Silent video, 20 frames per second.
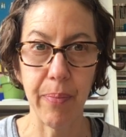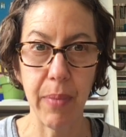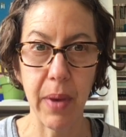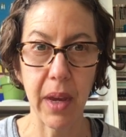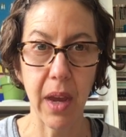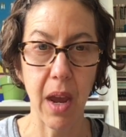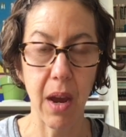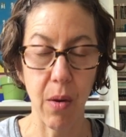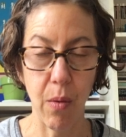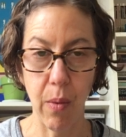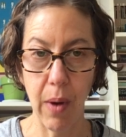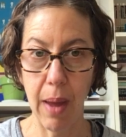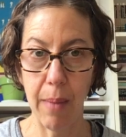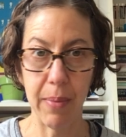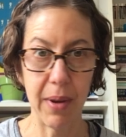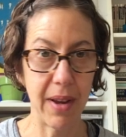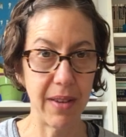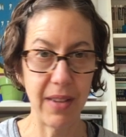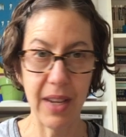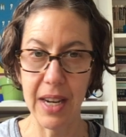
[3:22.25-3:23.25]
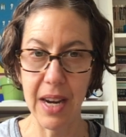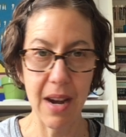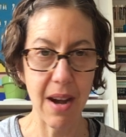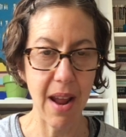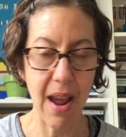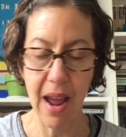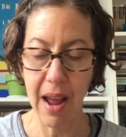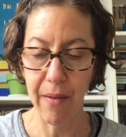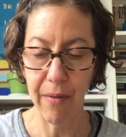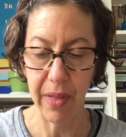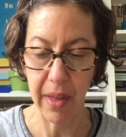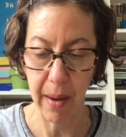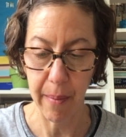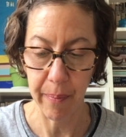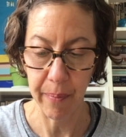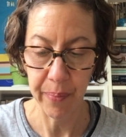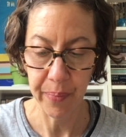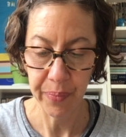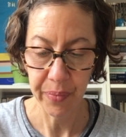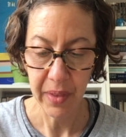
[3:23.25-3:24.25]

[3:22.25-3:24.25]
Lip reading: making a web because he didn't have them.